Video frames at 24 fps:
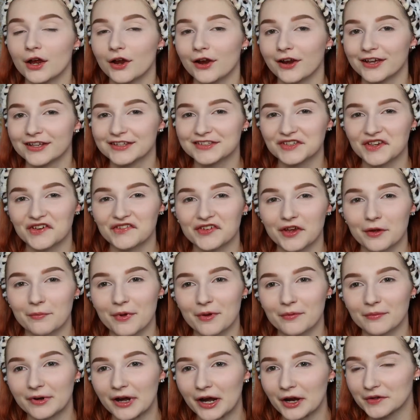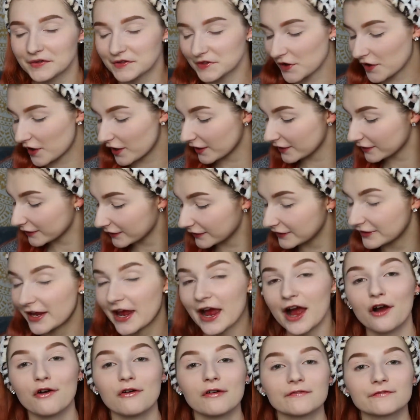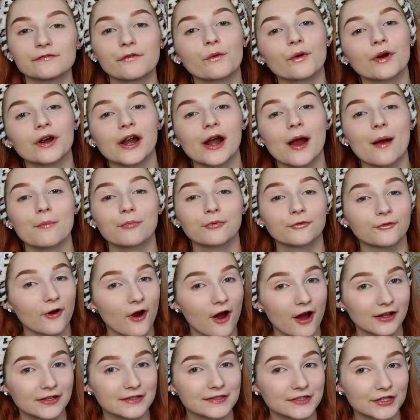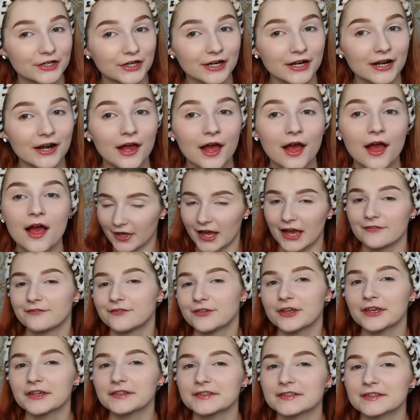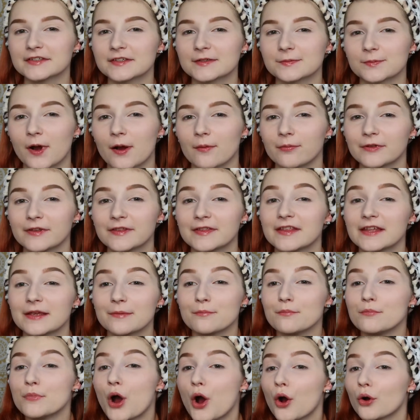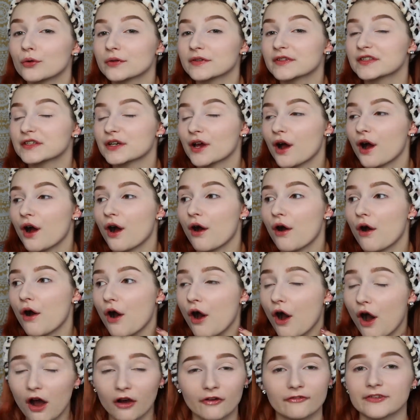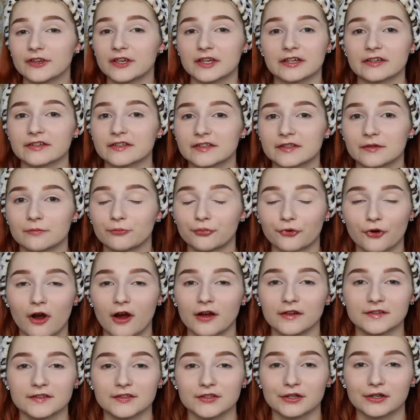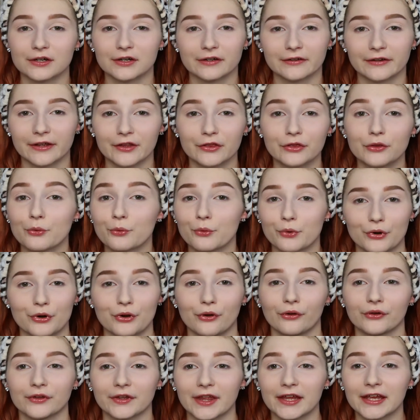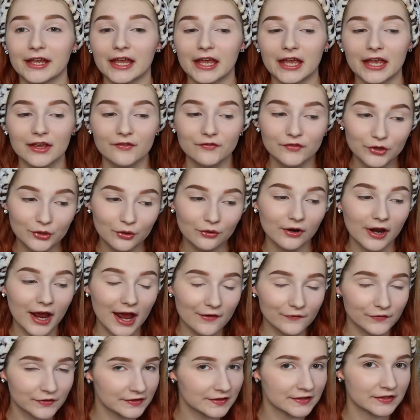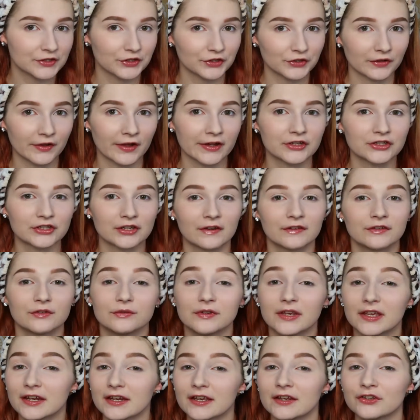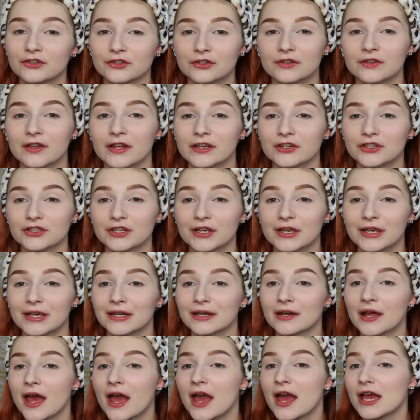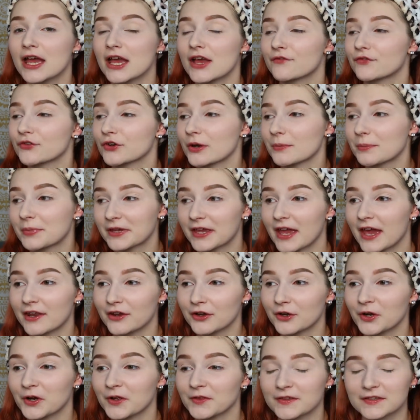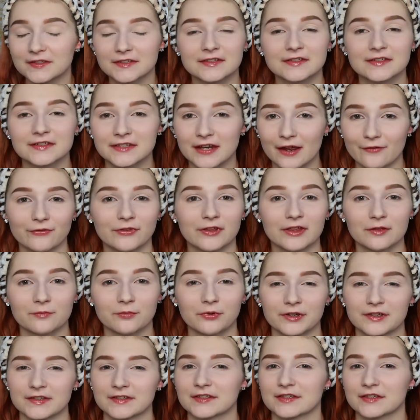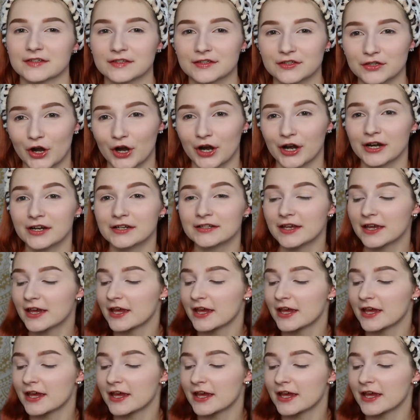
Alright, so I've got my brows on. Now for bronzer. I feel like this is probably the most obvious bronzer in the world. Like, if you don't have this in your collection, you need it in your collection. If you're a beginner, this is definitely the place to start.